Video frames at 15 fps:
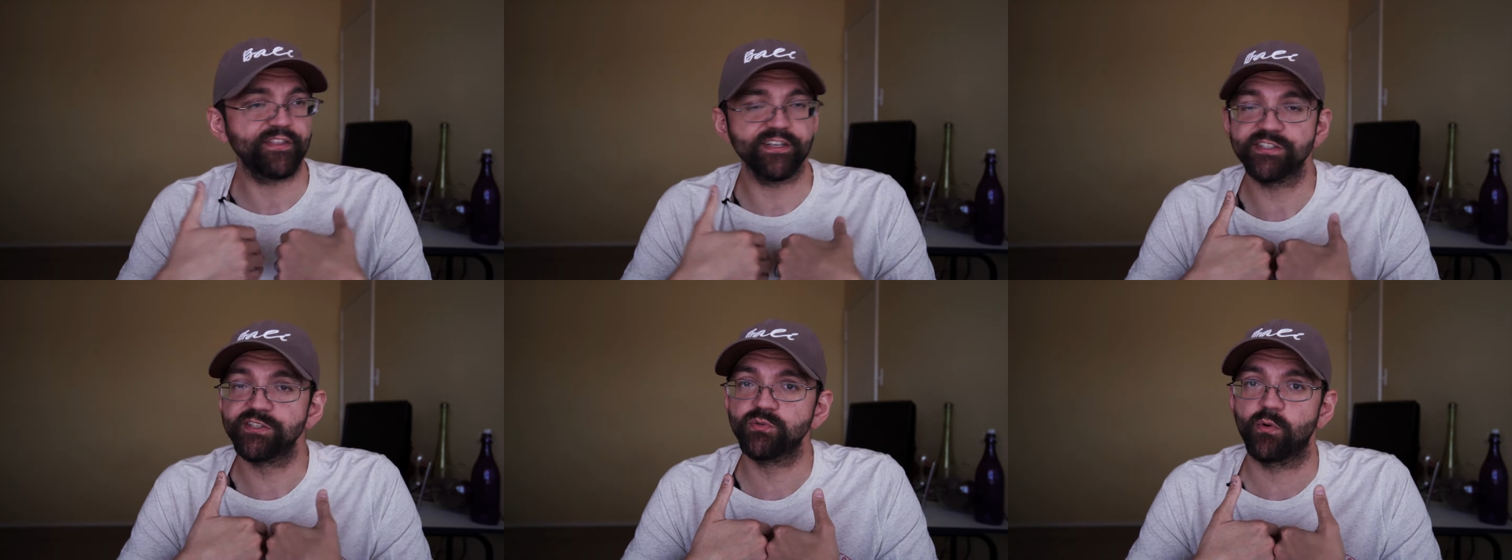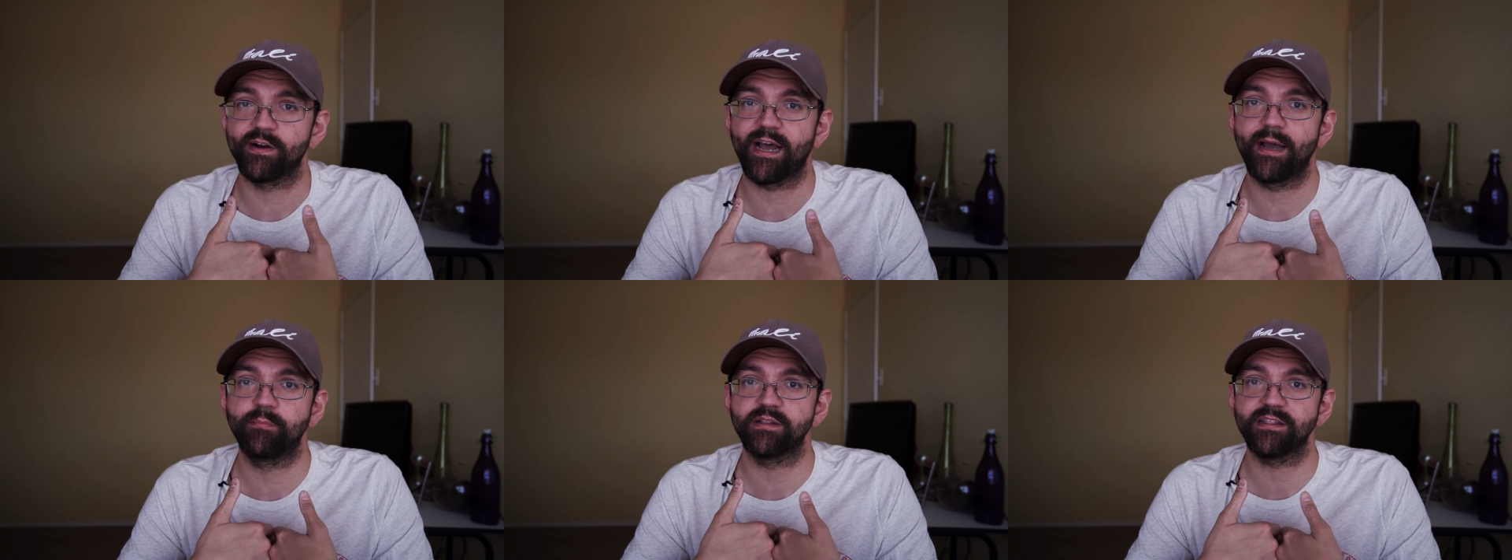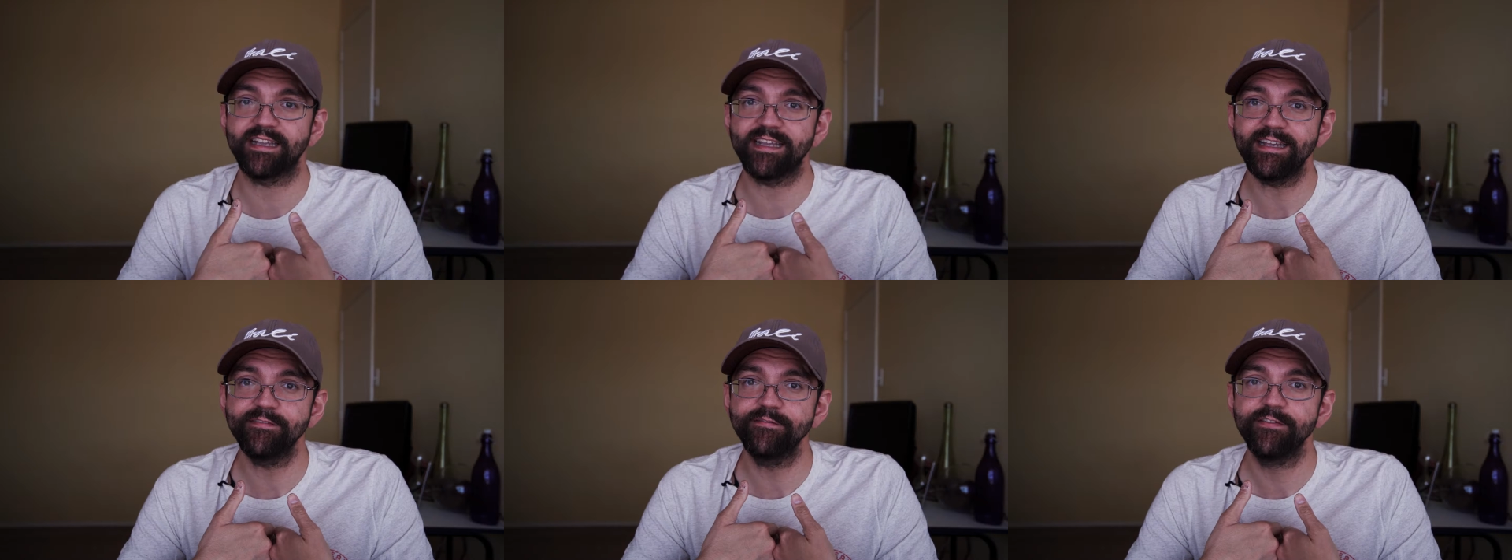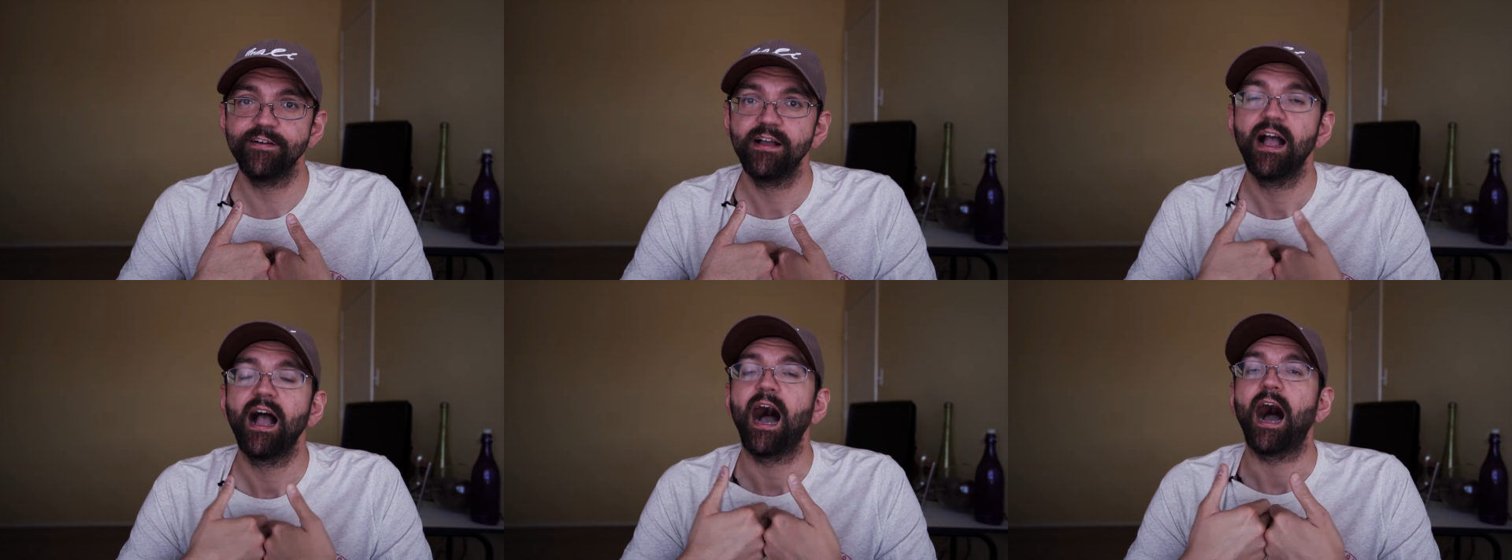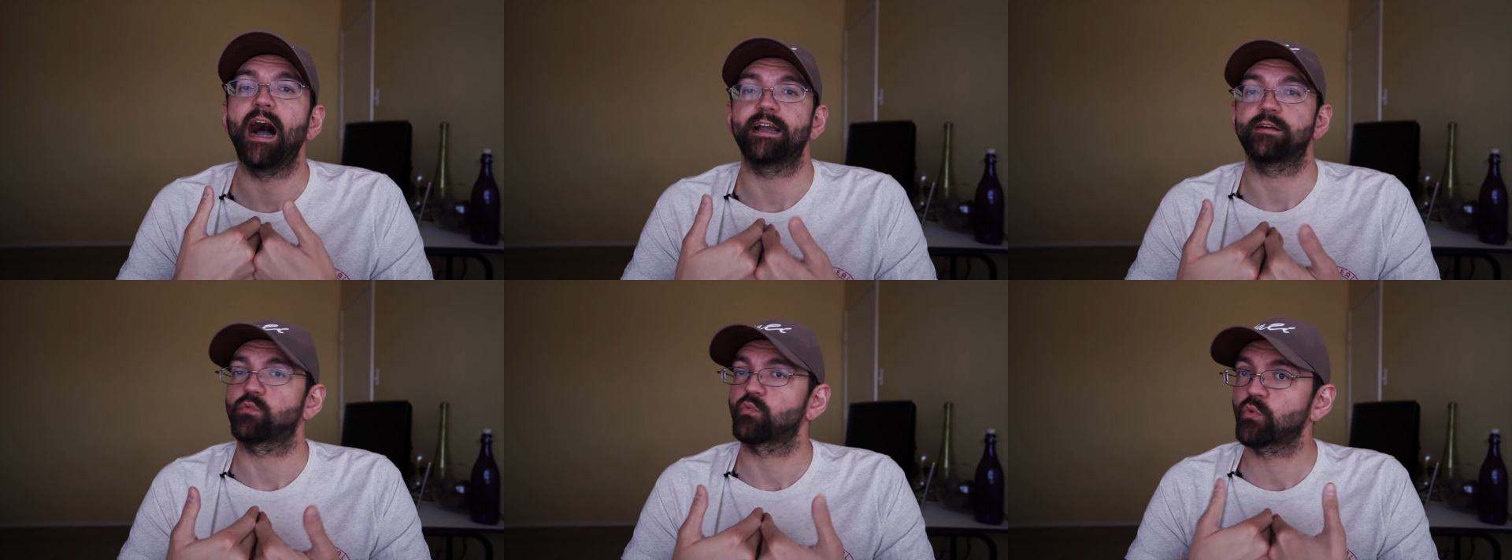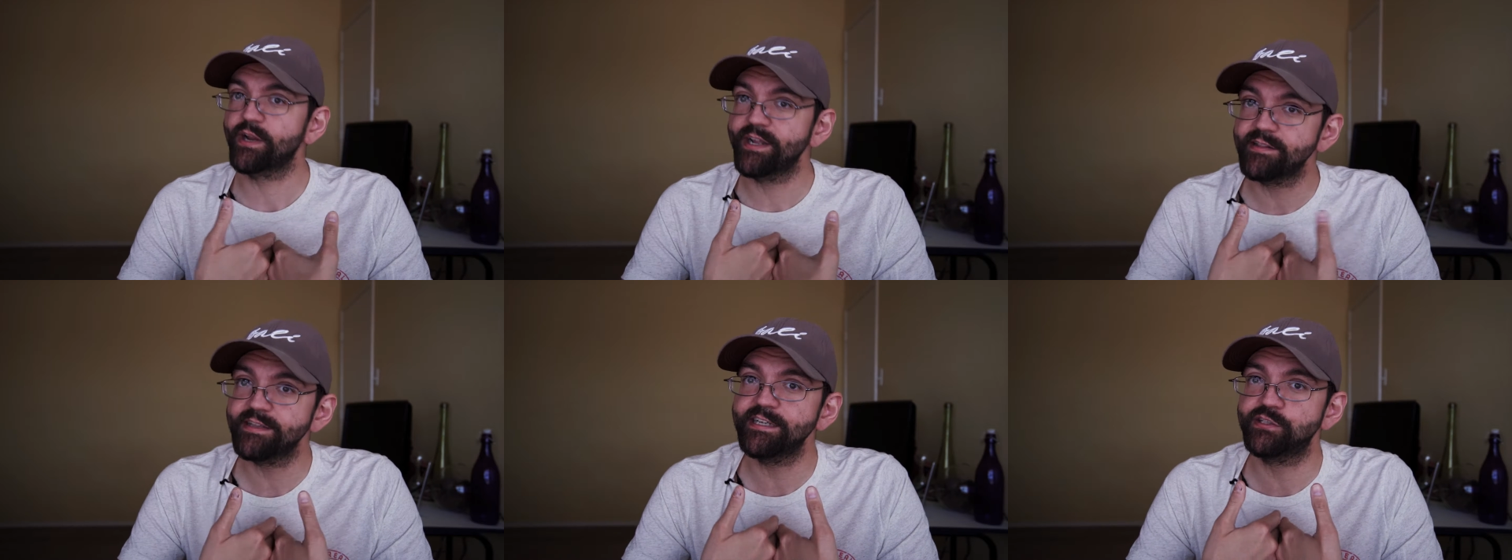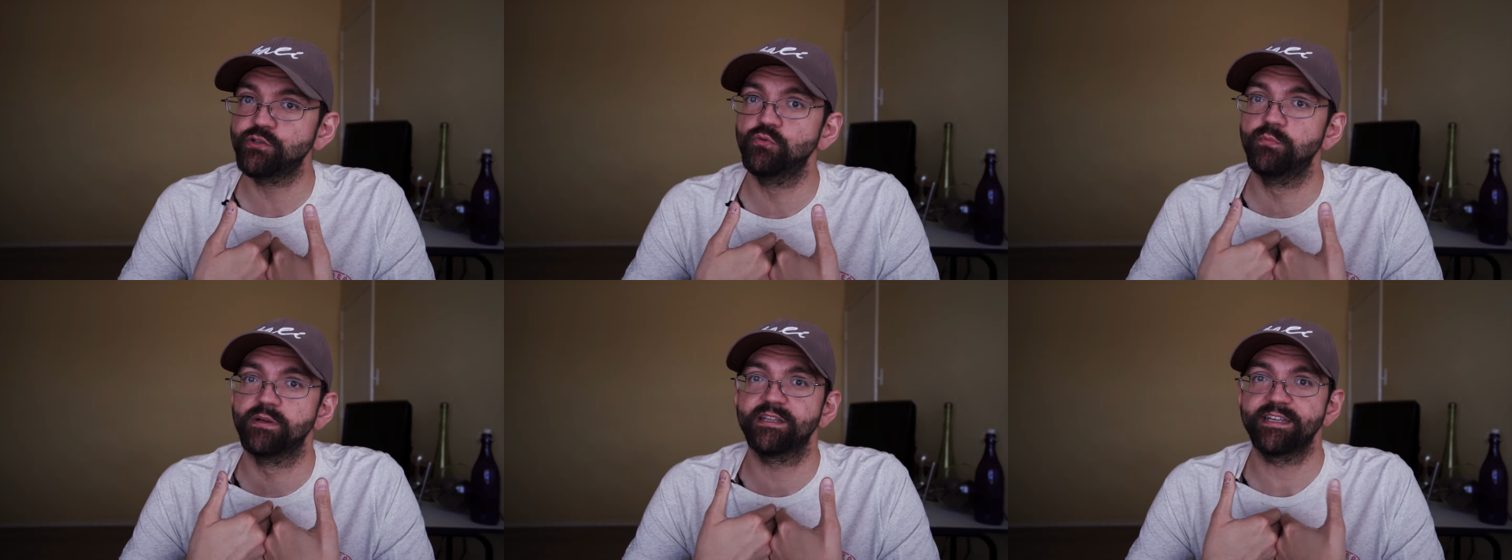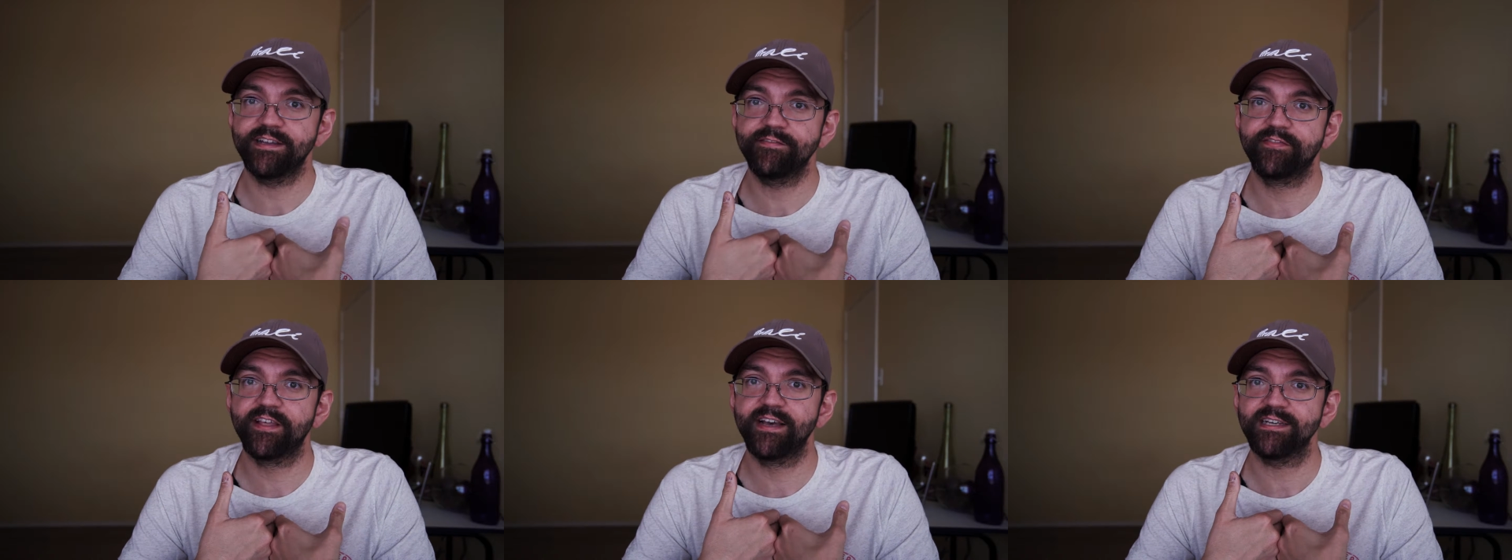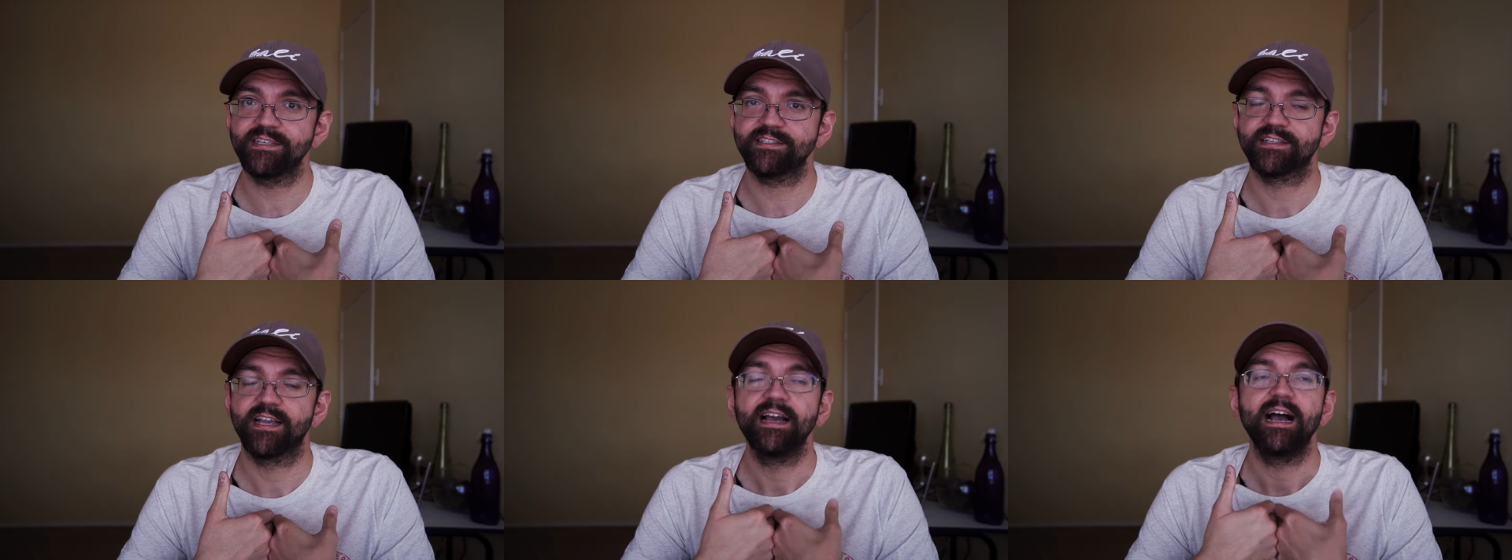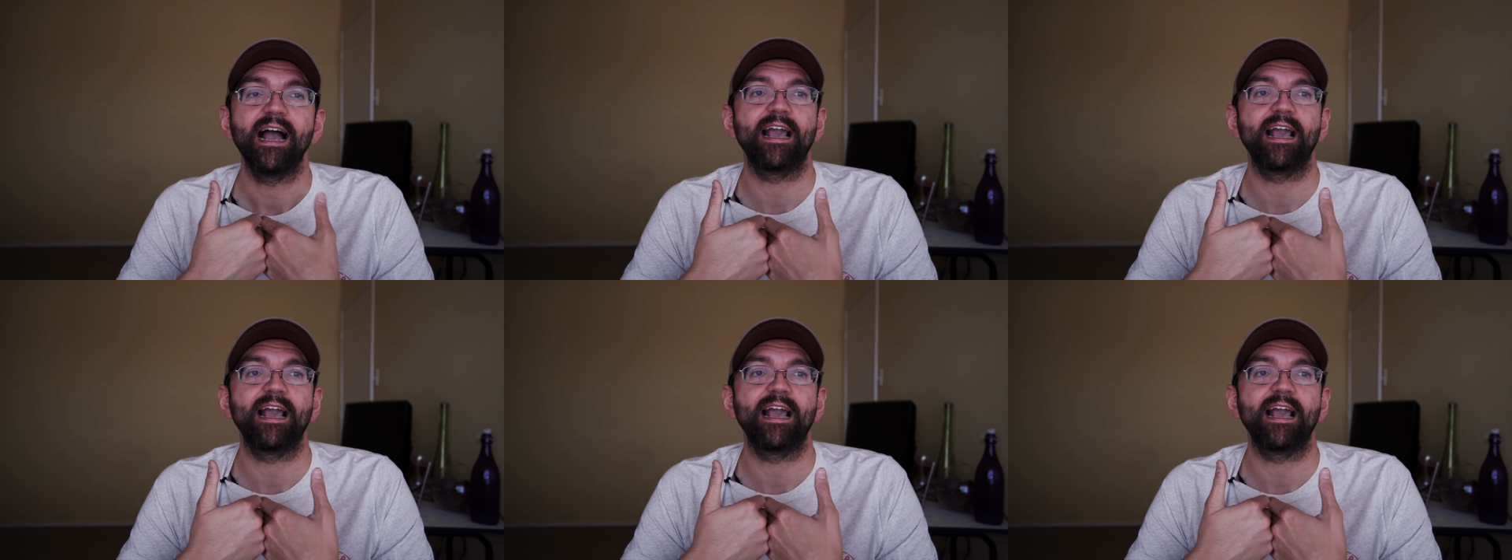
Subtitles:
This is what I believe. I really do believe this,